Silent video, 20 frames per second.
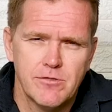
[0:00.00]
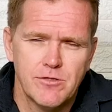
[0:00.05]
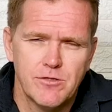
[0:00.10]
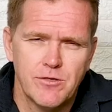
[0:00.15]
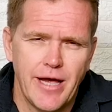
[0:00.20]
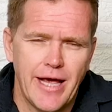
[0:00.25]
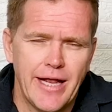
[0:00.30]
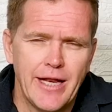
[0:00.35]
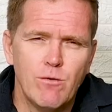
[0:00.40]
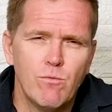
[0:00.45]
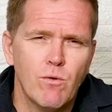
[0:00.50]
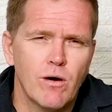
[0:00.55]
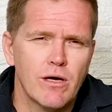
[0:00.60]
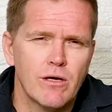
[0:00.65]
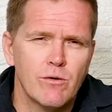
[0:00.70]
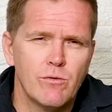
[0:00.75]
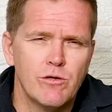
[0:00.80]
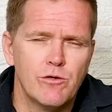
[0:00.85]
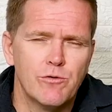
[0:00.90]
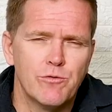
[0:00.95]
to
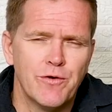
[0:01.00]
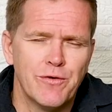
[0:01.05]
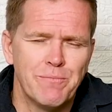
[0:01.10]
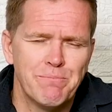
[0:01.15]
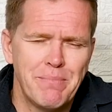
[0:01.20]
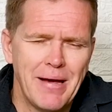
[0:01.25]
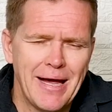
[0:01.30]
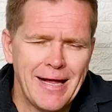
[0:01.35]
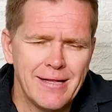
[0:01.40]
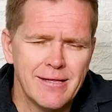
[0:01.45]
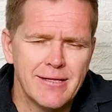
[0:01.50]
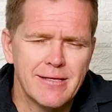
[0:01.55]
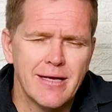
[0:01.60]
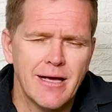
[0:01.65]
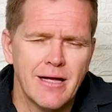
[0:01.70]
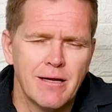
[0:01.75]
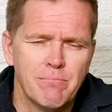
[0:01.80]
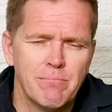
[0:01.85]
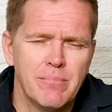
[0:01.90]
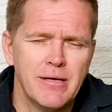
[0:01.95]
anyone who would repent
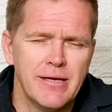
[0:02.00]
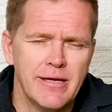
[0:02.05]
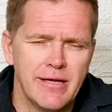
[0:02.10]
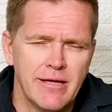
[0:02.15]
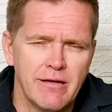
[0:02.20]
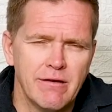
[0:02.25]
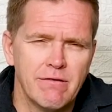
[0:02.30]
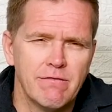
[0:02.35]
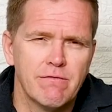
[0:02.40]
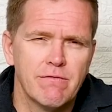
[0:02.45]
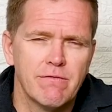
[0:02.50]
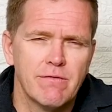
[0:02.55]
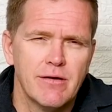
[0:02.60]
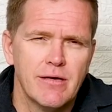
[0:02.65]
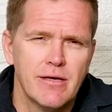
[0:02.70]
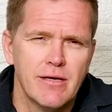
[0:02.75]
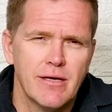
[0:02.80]
and believe